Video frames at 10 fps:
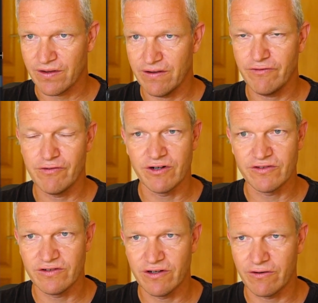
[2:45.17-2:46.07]
If you
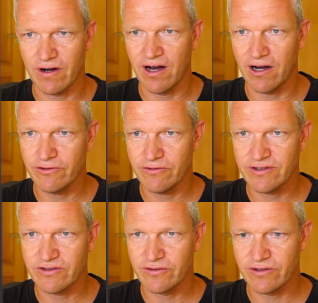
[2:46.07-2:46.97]
want to know how to
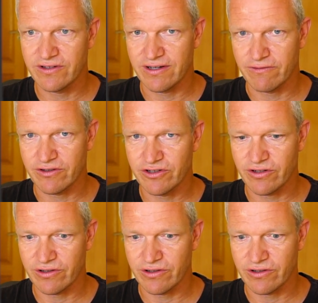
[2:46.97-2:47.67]
install it, I will show